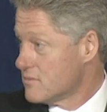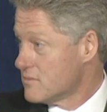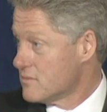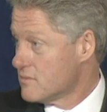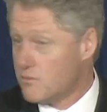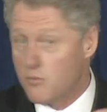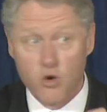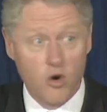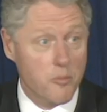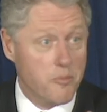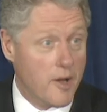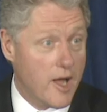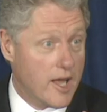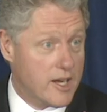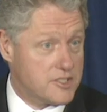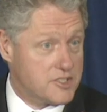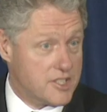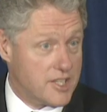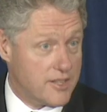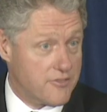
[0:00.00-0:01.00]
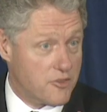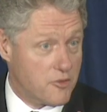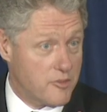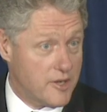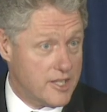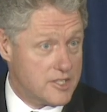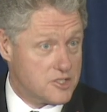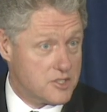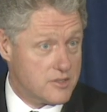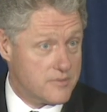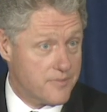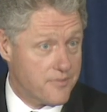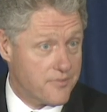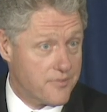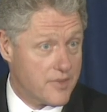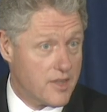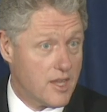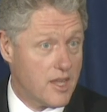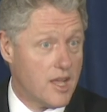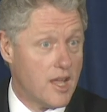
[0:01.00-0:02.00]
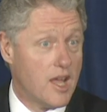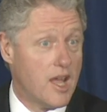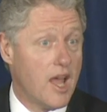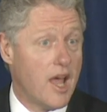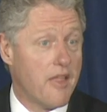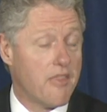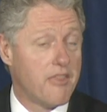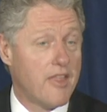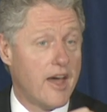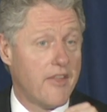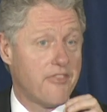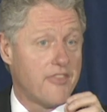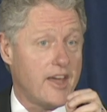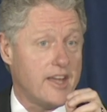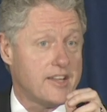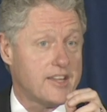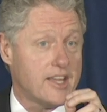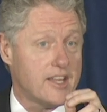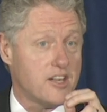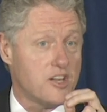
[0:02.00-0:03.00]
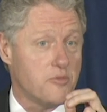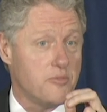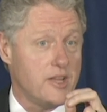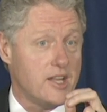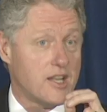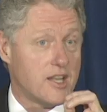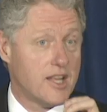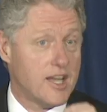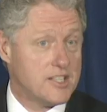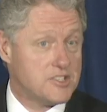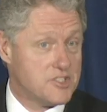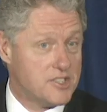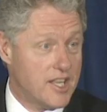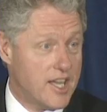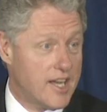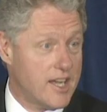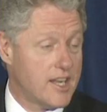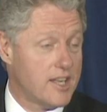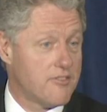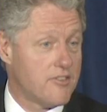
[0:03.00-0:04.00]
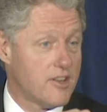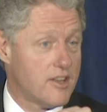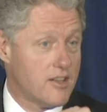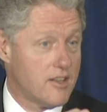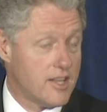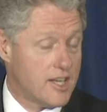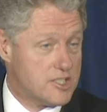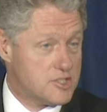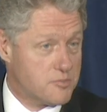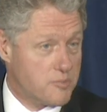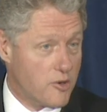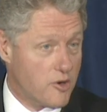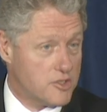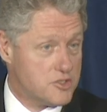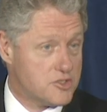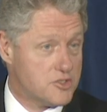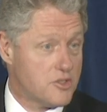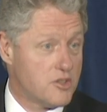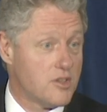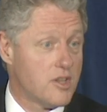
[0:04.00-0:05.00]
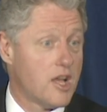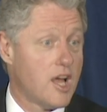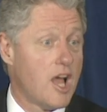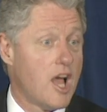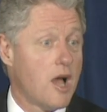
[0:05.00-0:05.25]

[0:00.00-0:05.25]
More policy information. That they tended to be less negative, less personal,